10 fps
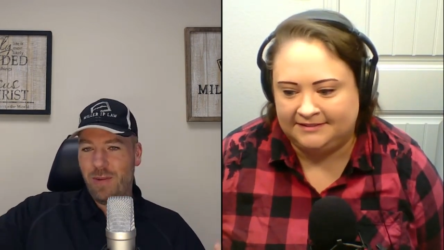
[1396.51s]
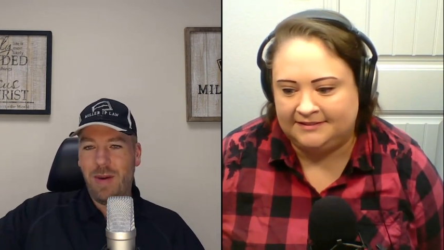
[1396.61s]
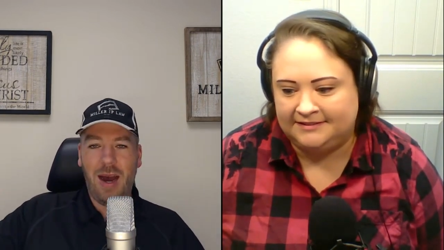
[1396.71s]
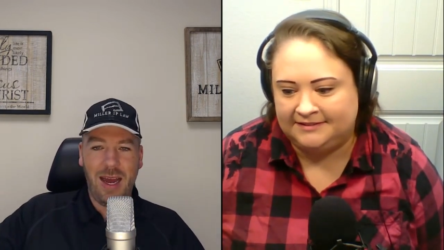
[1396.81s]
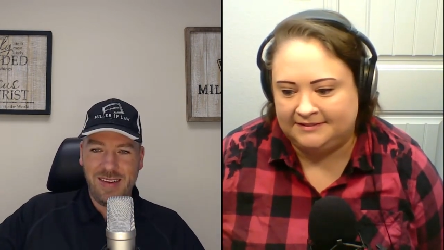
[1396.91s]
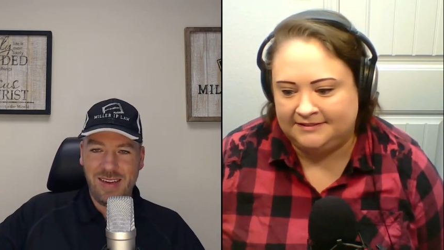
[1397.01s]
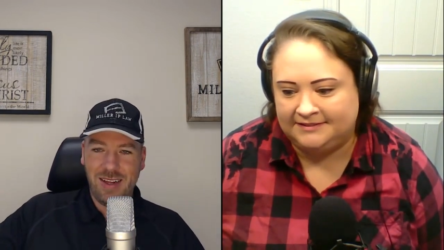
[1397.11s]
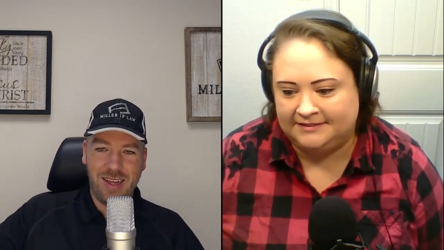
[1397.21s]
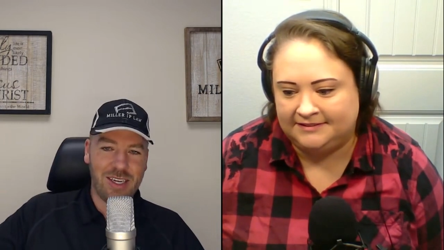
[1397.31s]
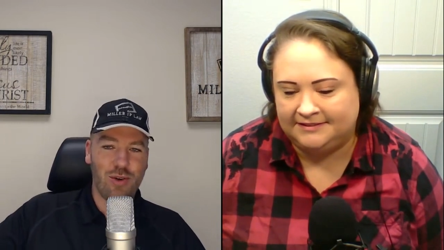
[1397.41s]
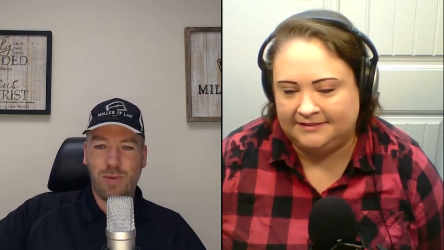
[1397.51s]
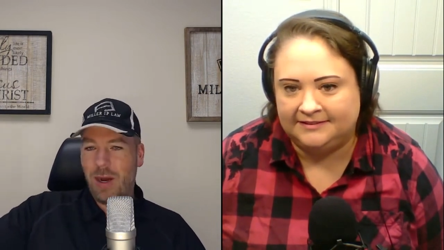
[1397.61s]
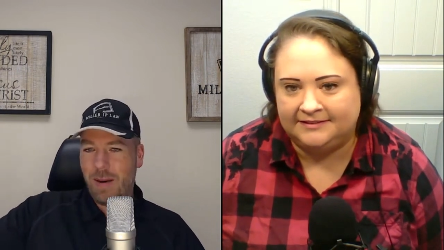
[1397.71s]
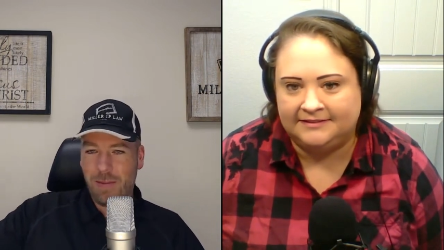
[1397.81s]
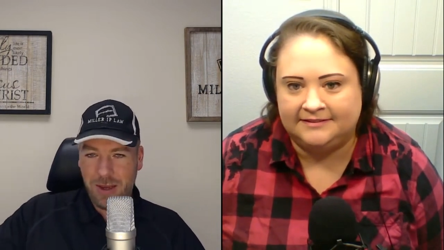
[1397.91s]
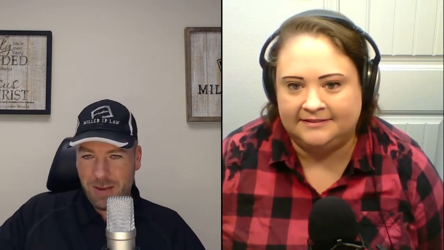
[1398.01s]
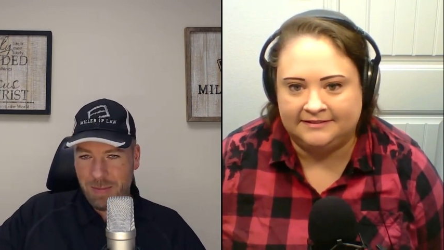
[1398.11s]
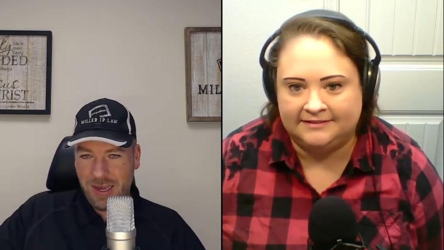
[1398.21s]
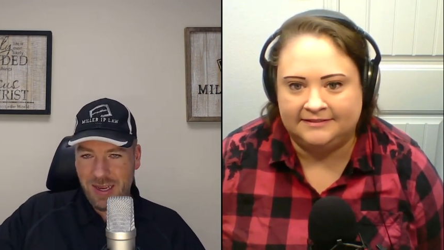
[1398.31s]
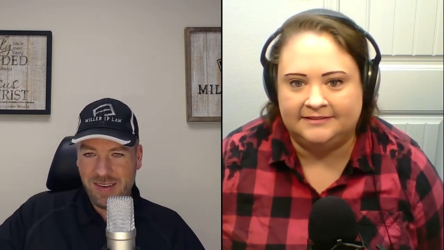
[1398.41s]
Speaker 1: I is intellectual property. P
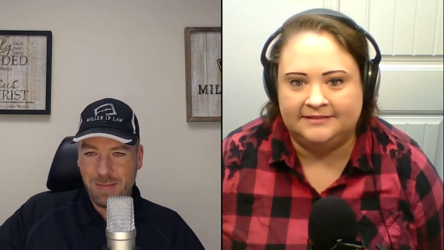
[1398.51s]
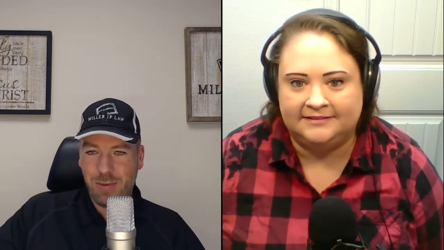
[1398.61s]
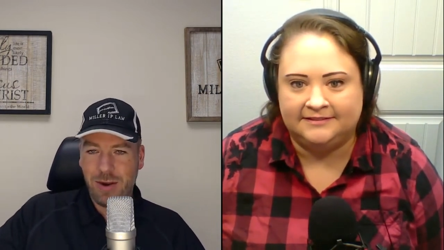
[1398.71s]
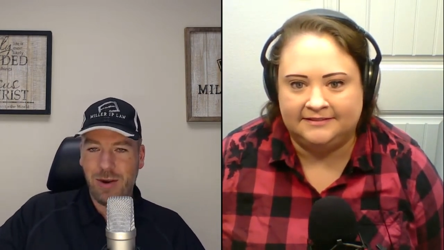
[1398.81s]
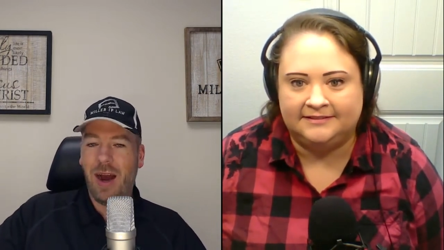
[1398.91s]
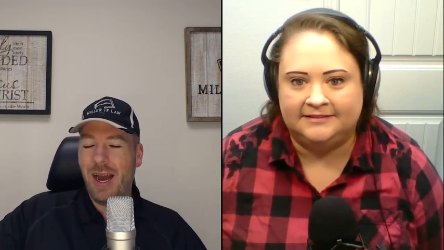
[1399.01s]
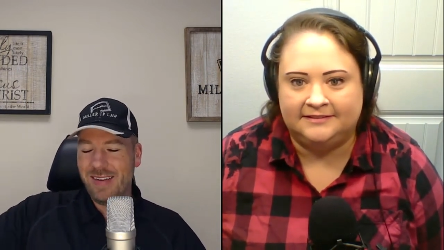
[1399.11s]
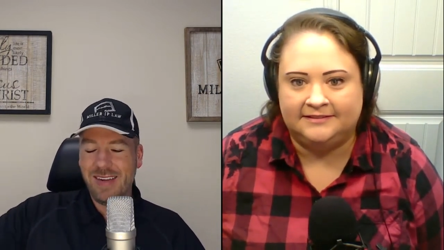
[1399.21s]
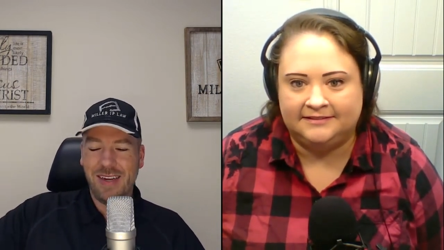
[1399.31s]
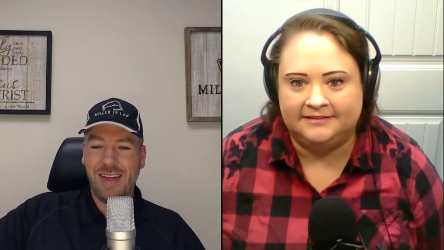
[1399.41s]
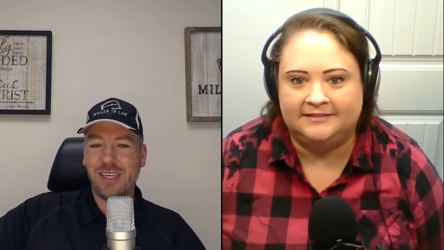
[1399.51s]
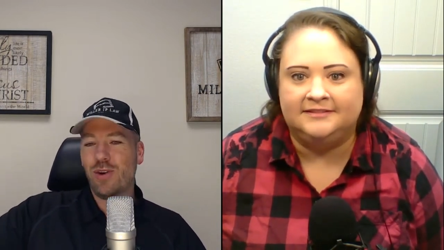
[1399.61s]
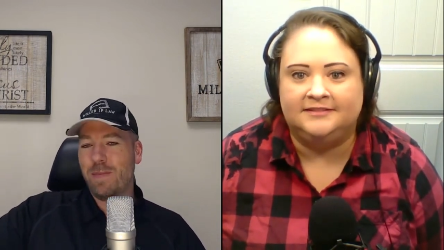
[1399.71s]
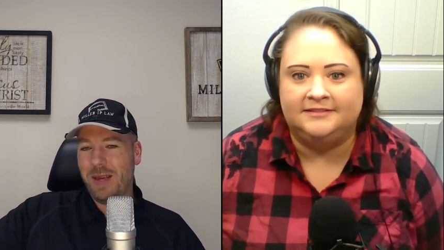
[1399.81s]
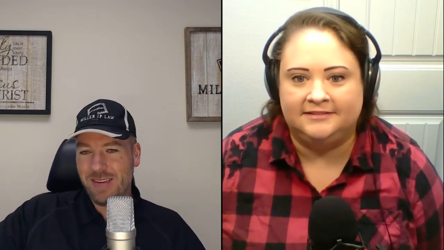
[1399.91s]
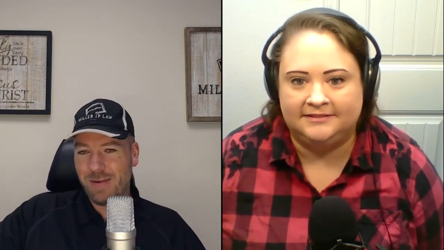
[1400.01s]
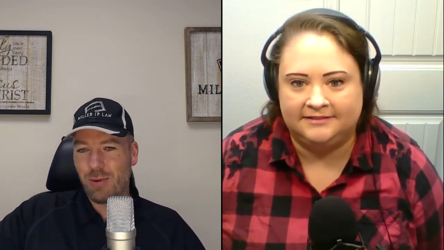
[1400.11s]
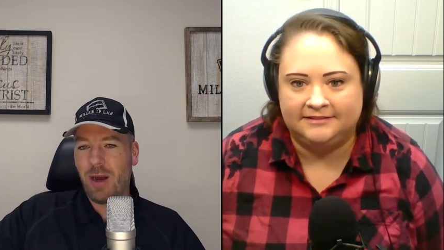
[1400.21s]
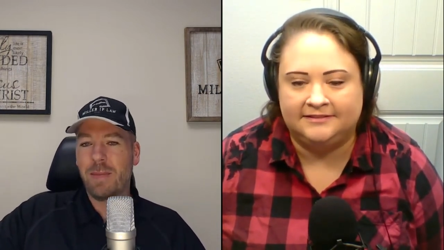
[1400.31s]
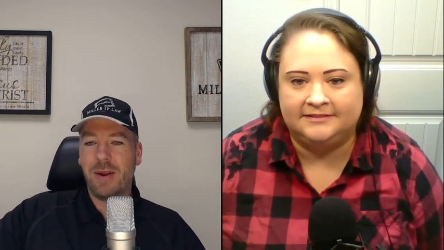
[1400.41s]
is in, or I is intellectual. P is in
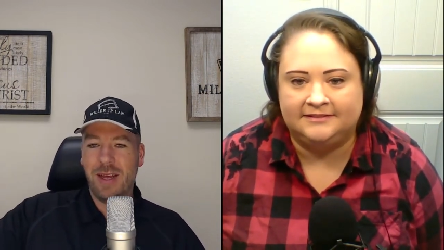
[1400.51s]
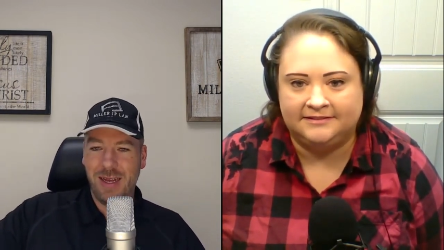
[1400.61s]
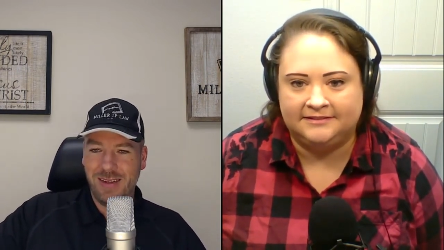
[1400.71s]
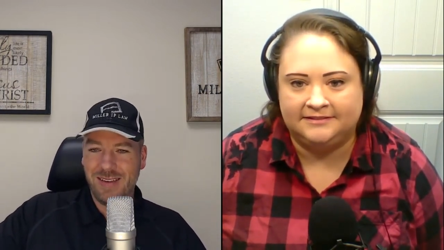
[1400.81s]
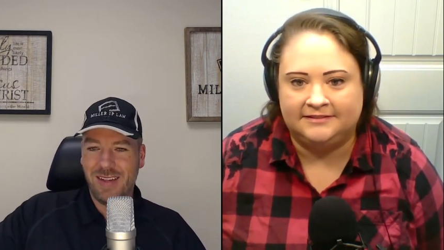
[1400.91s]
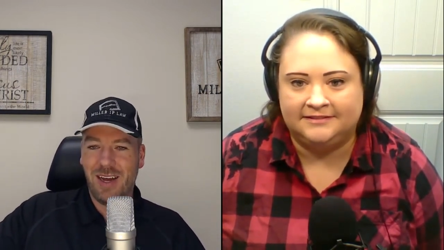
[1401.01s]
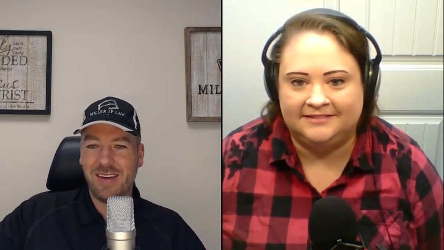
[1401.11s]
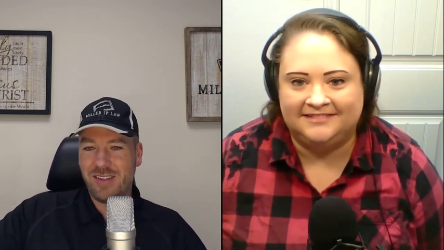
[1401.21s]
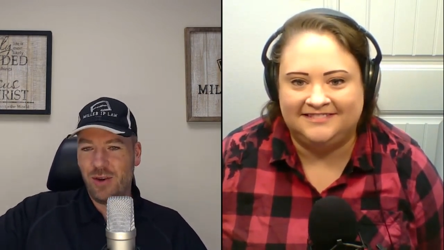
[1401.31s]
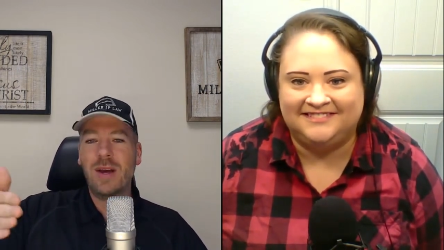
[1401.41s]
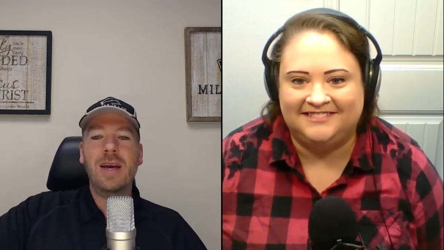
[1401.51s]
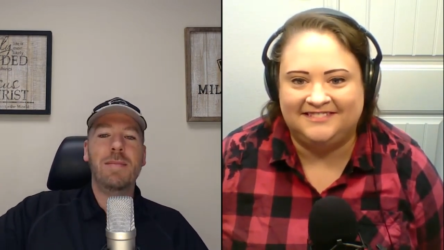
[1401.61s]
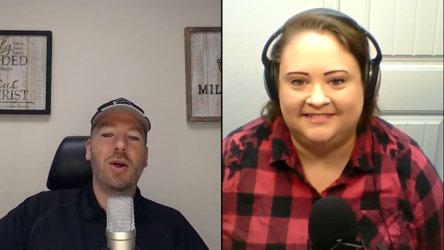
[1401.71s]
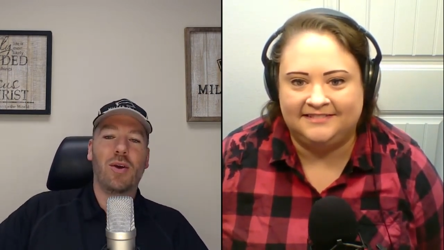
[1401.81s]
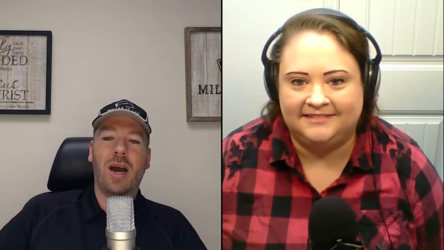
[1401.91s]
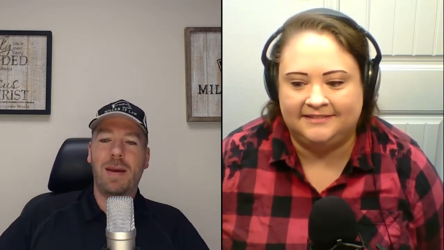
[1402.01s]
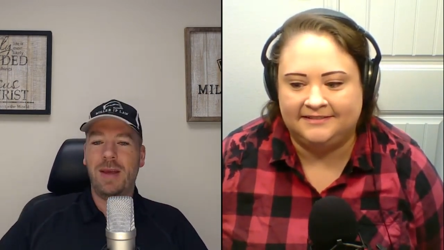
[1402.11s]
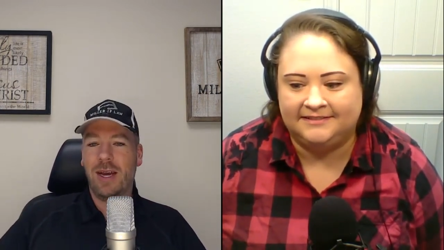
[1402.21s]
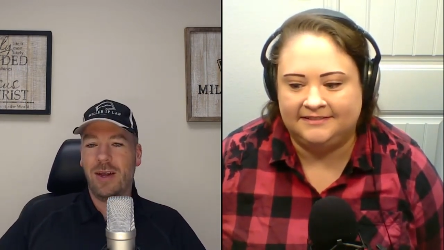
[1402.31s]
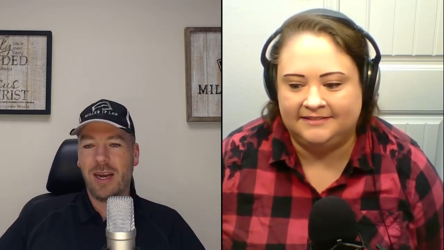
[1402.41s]
property. L is in law. So
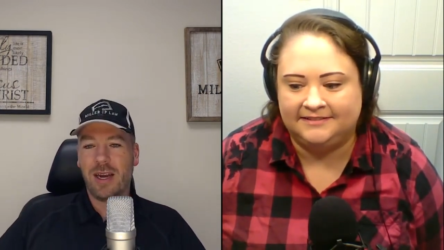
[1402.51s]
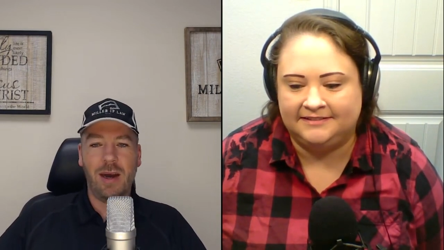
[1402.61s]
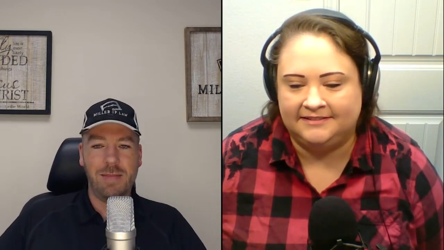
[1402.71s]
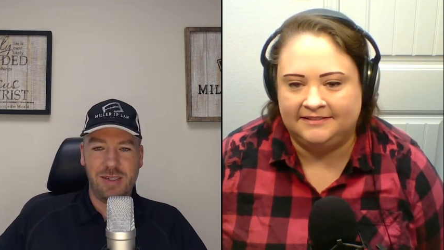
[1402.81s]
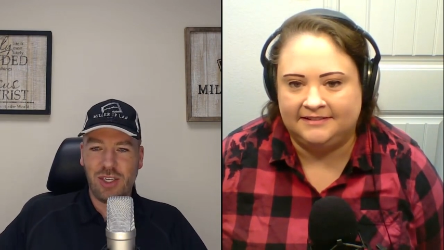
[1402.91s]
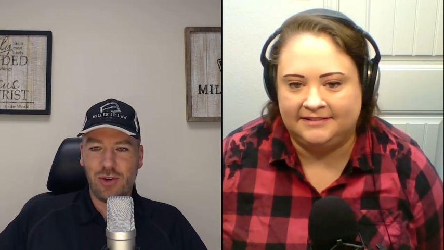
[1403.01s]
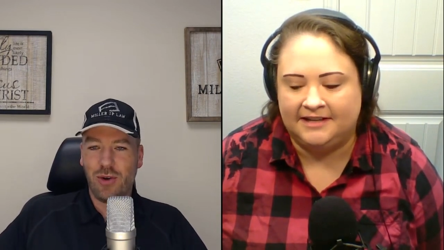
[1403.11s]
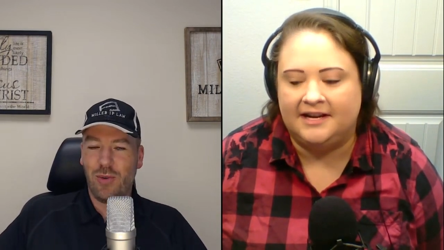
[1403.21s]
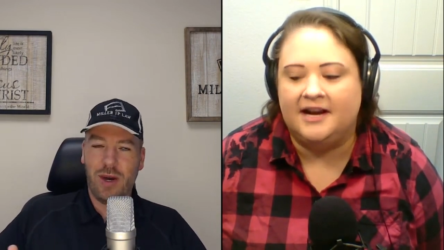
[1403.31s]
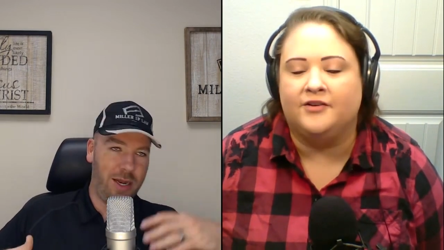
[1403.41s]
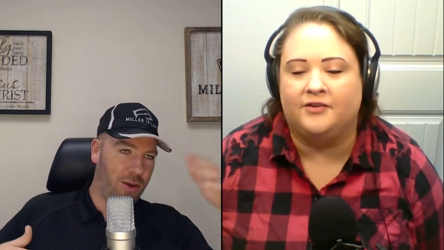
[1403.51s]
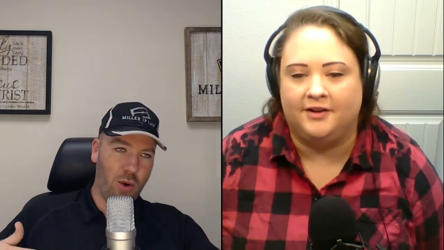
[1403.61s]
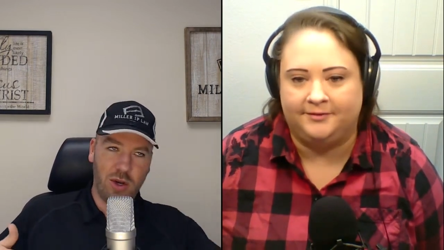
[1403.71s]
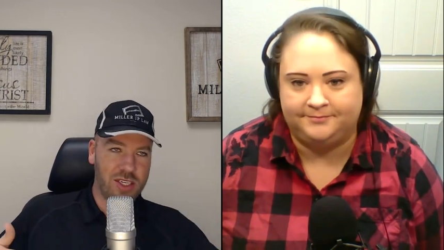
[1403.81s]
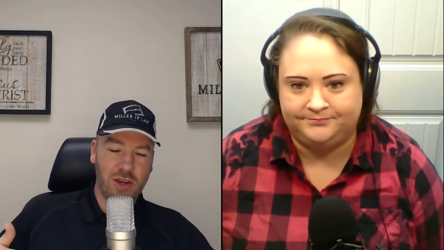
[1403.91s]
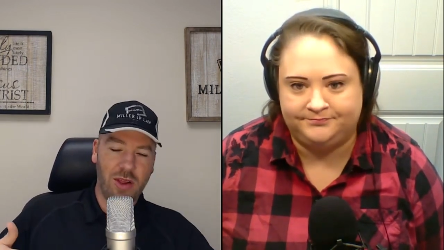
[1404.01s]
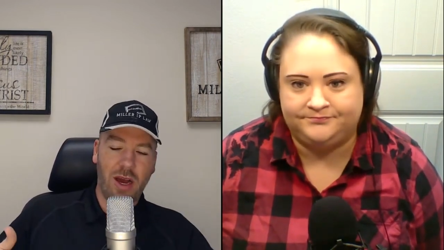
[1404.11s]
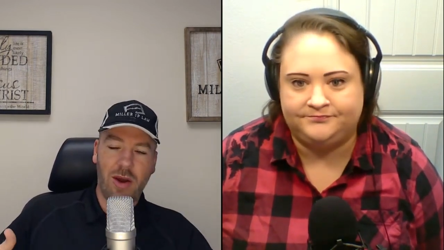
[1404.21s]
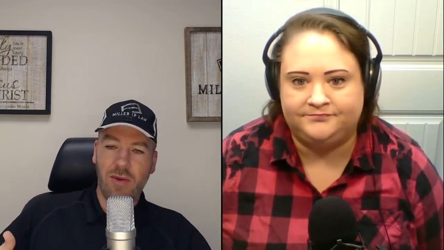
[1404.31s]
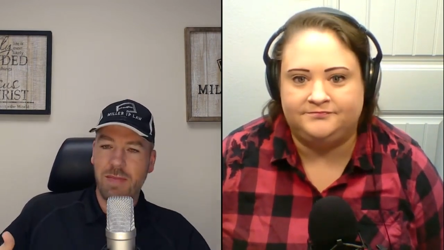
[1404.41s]
MillerIPL.com is the shorter one, or just go to law
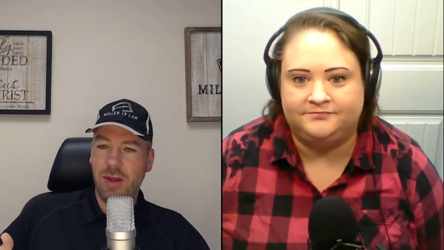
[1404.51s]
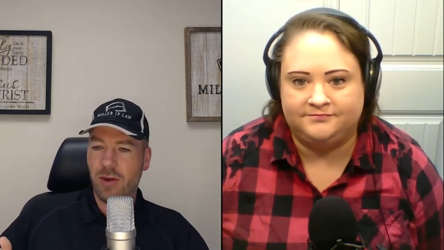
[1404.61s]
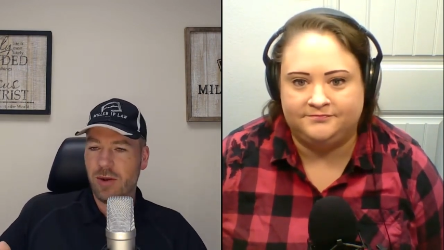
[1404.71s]
with Miller.